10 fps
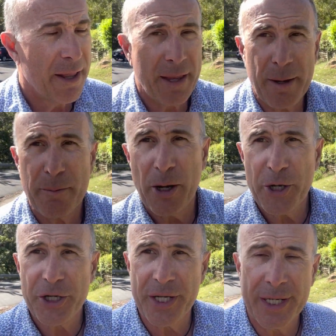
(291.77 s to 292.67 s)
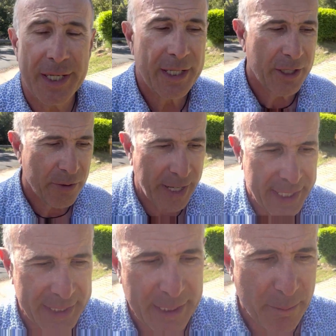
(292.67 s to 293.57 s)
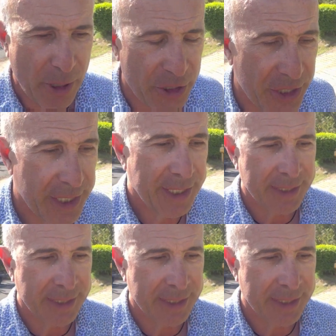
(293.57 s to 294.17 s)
that motion creates emotion.